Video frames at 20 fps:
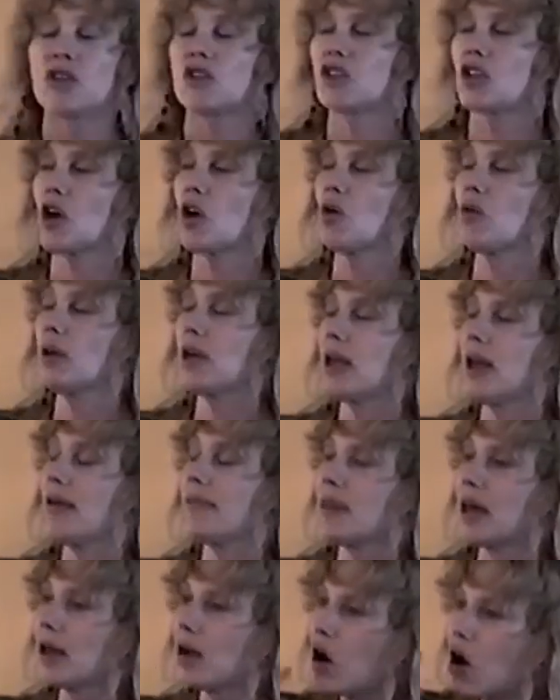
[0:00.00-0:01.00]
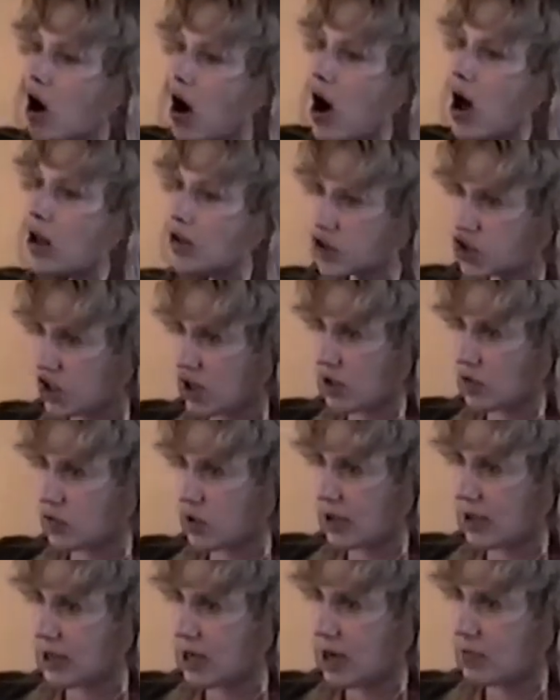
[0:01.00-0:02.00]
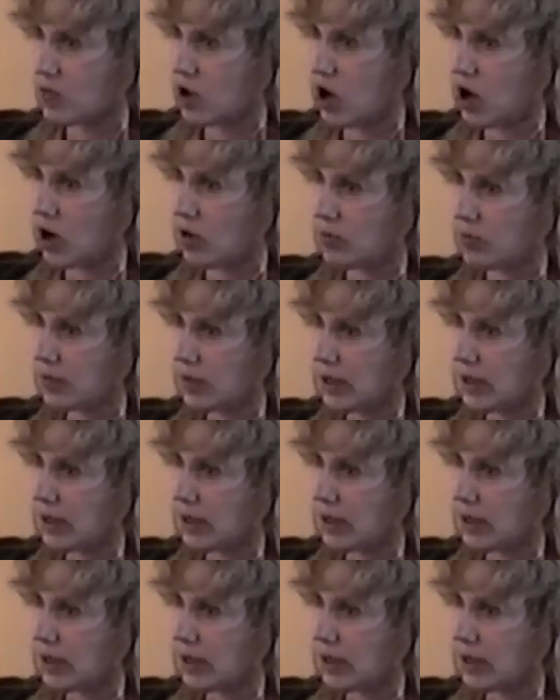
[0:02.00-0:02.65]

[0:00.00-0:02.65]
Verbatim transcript: So, and that all children come home.